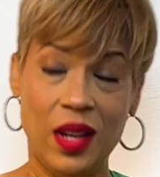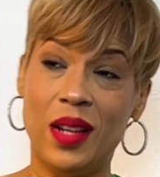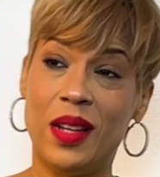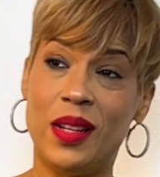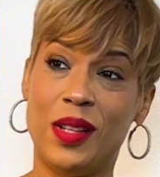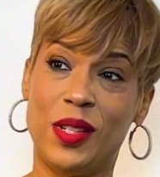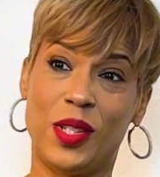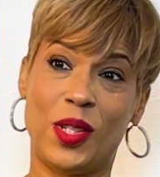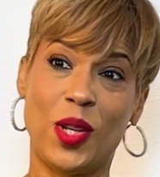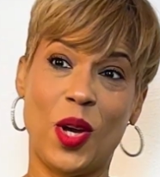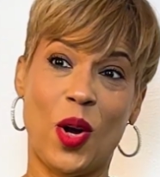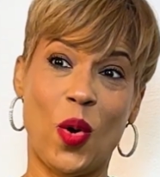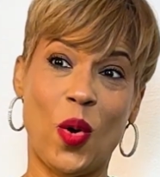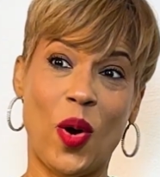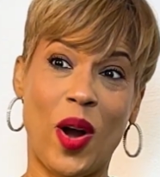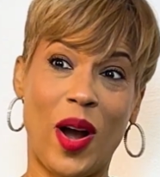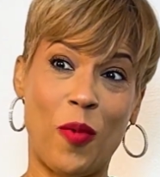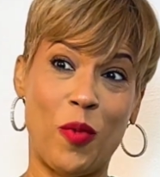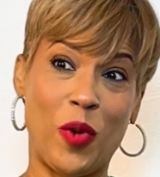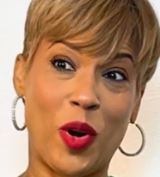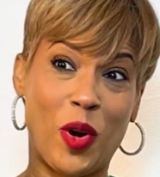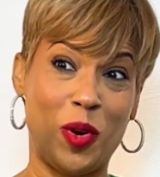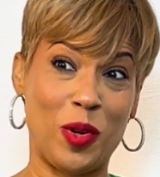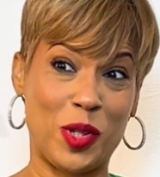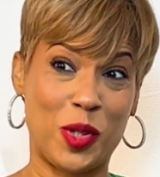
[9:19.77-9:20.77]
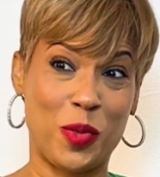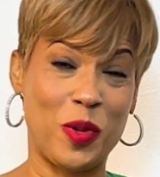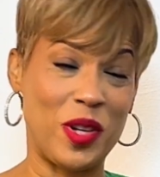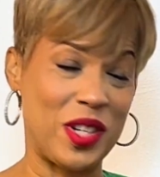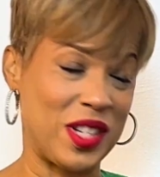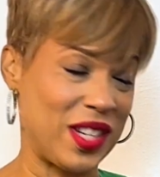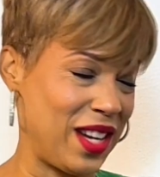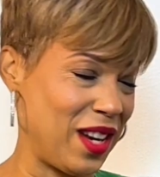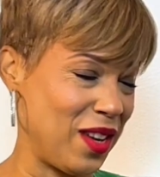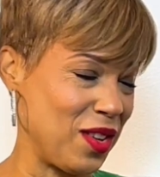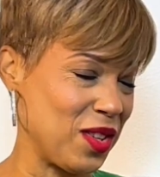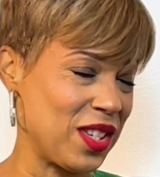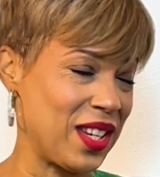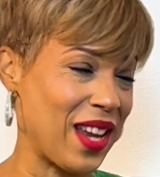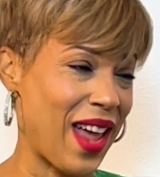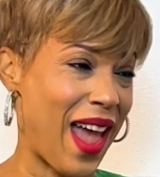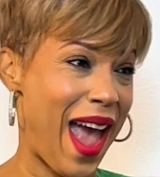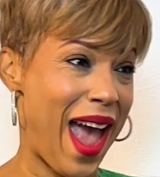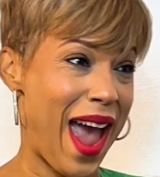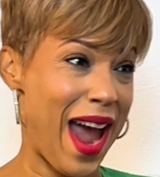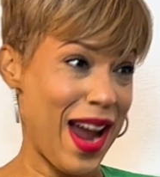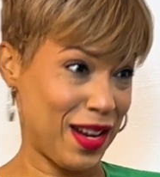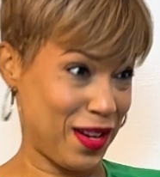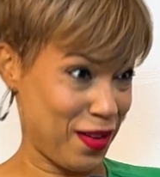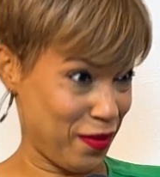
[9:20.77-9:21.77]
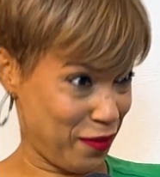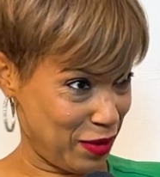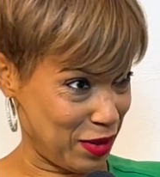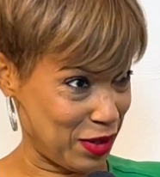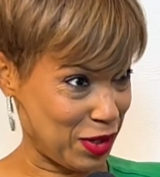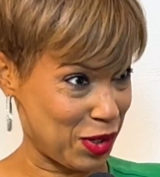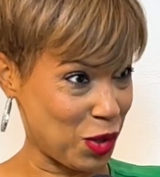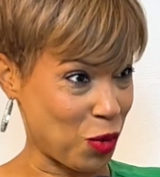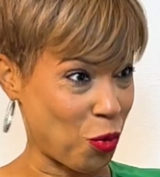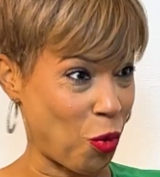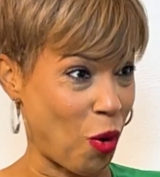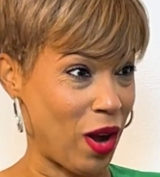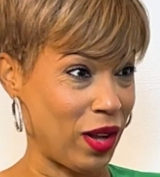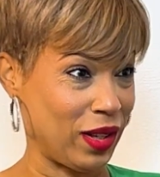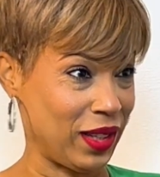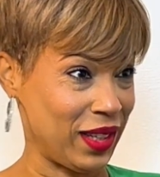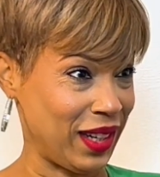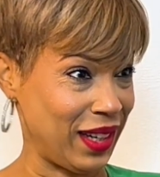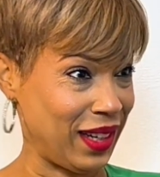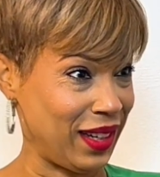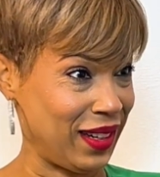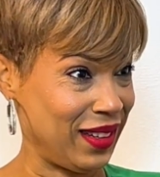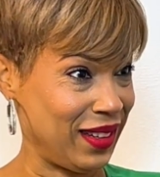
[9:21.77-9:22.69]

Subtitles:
so we're going to switch gears to activist Kweli.